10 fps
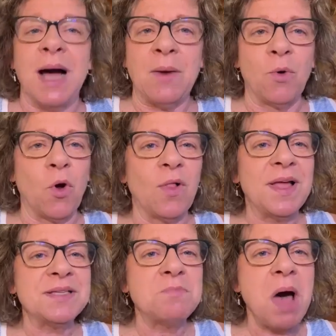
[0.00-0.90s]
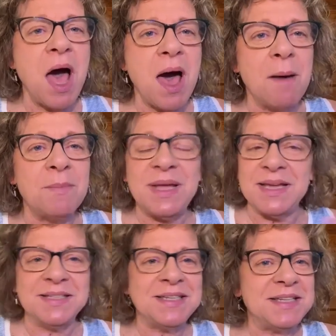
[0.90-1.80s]
my role as mom
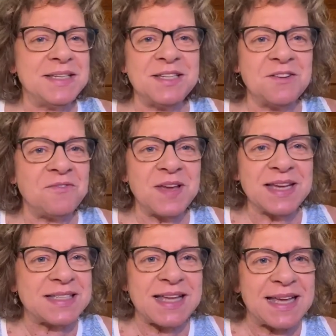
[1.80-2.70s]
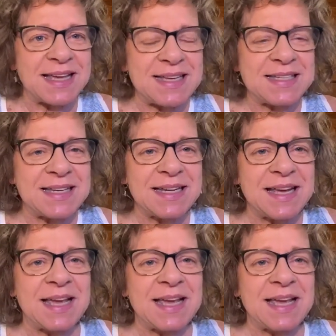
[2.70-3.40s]
isn't to fix it.